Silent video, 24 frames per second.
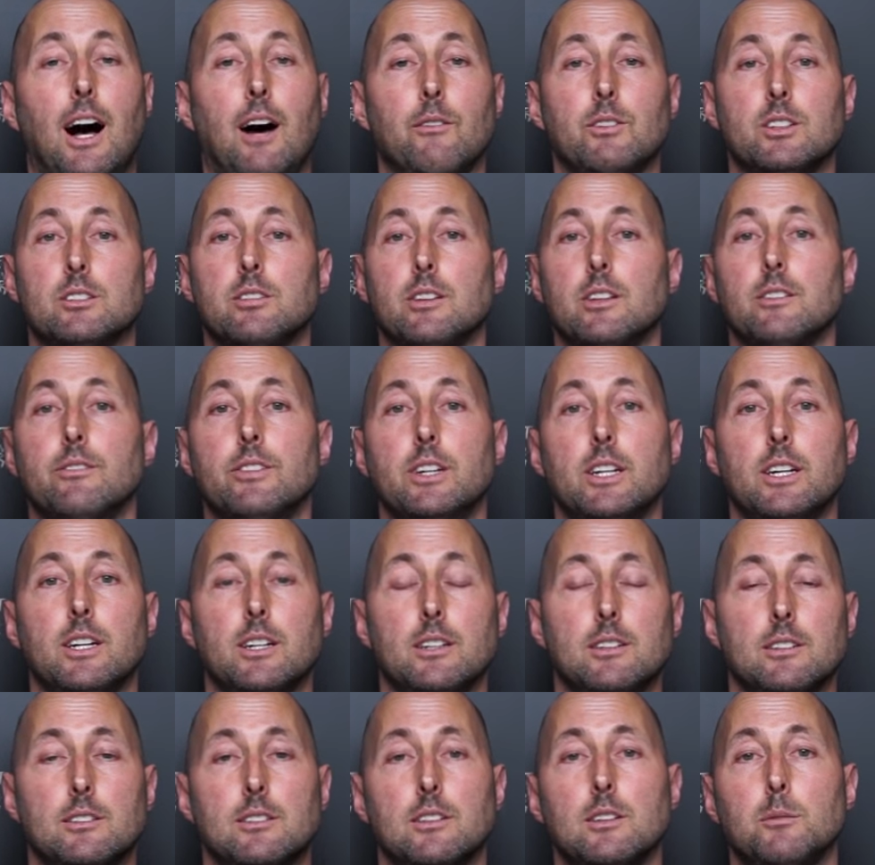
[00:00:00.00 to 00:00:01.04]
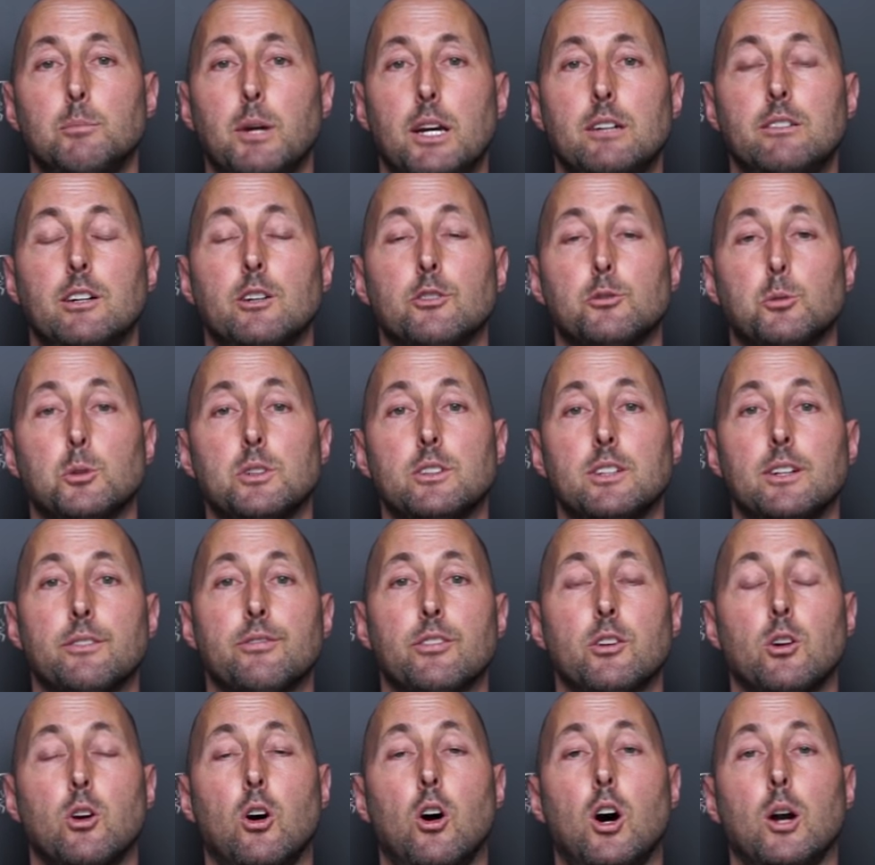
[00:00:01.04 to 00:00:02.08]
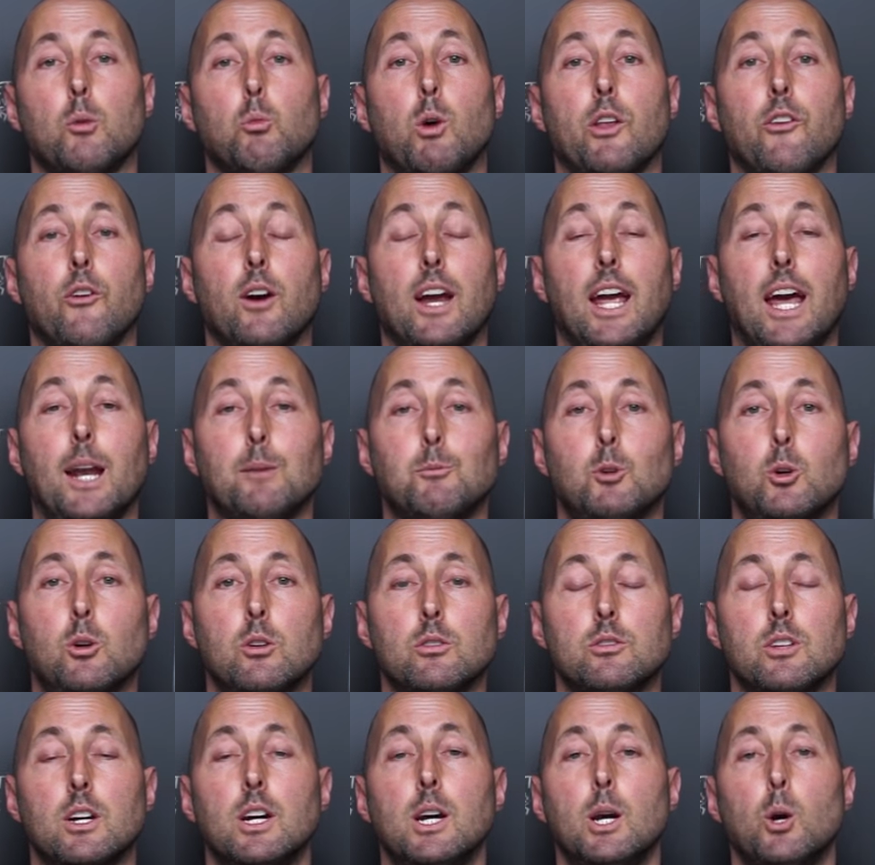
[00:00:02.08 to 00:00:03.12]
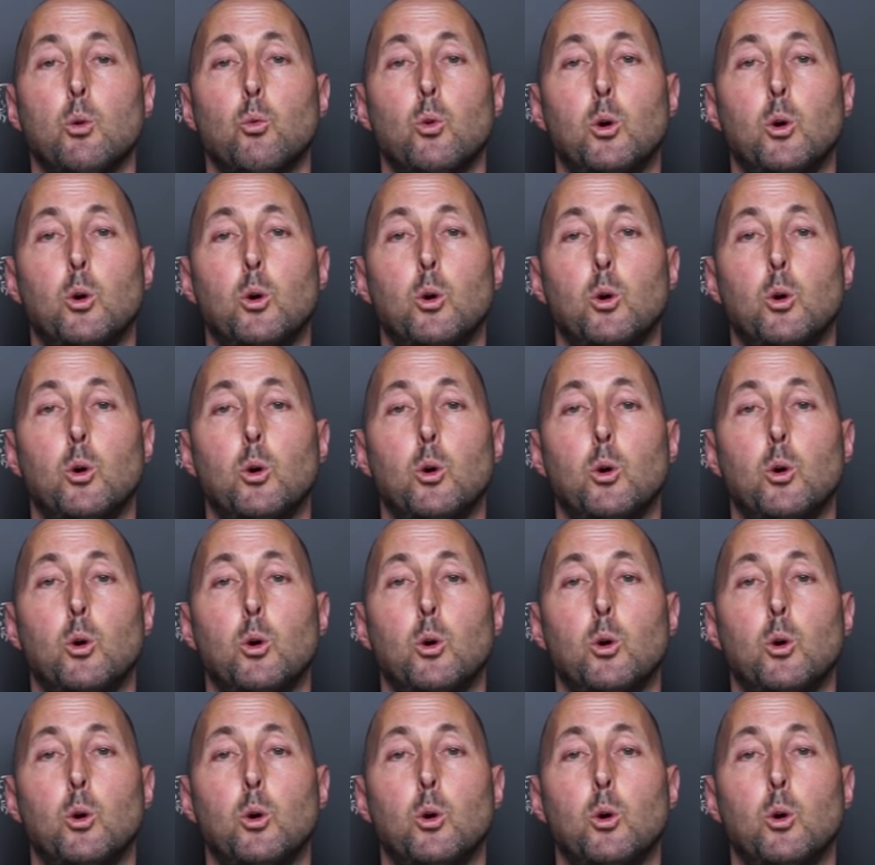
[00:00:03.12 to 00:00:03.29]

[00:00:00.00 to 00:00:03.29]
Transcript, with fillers: Obviously, the vegans and the paleos will differ on whether animals